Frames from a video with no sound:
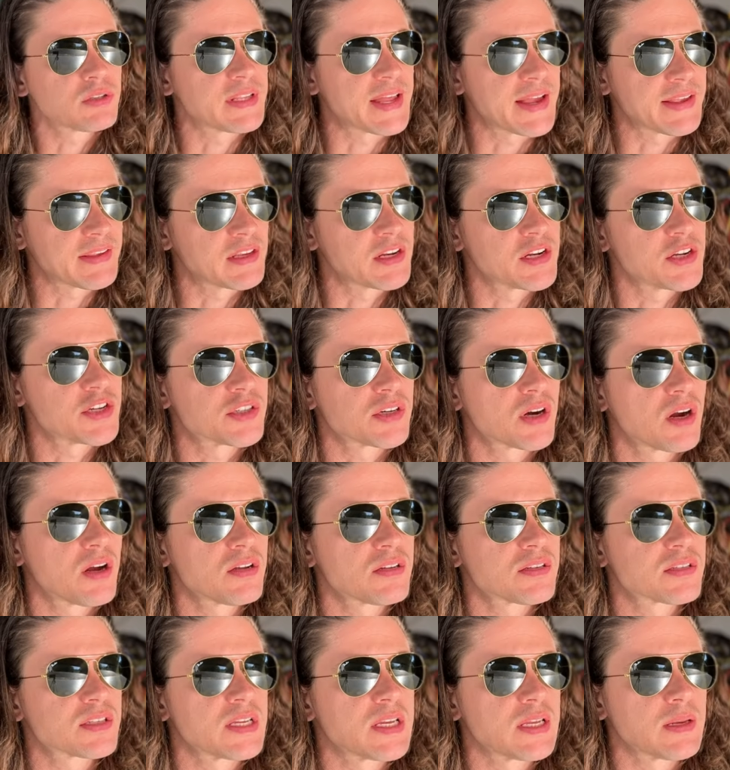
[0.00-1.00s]
Landed in
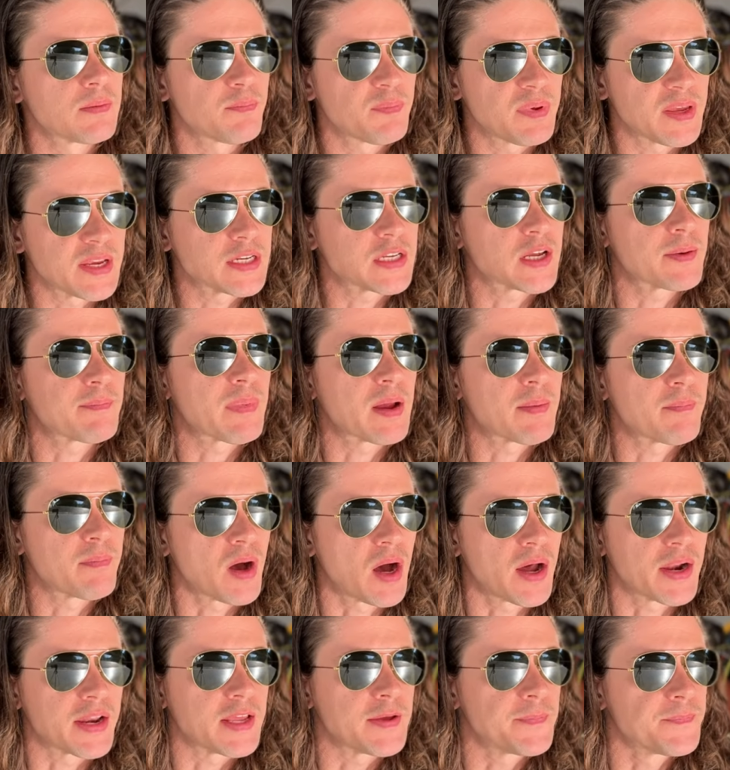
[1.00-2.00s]
Charleston, picked up my
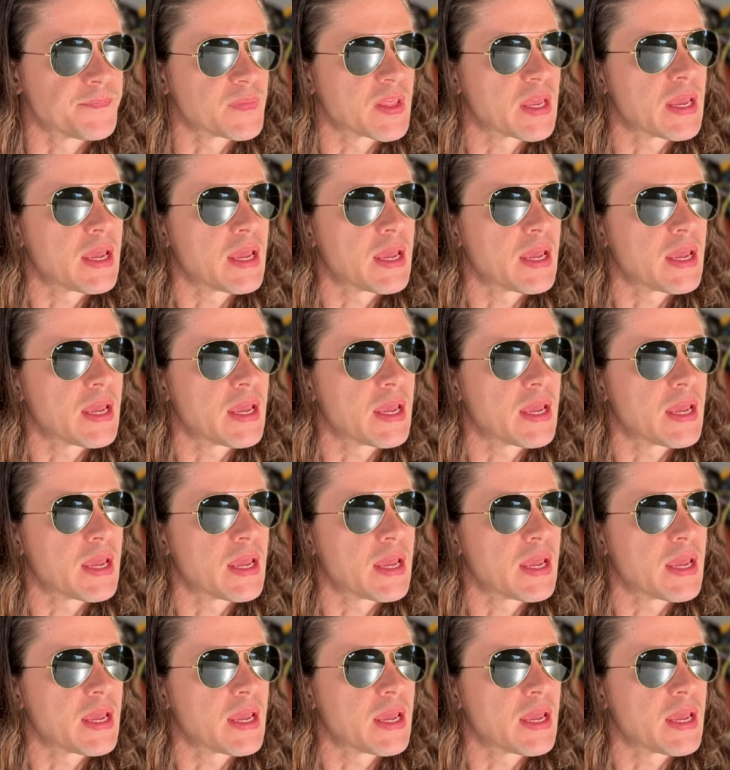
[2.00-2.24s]
buddy.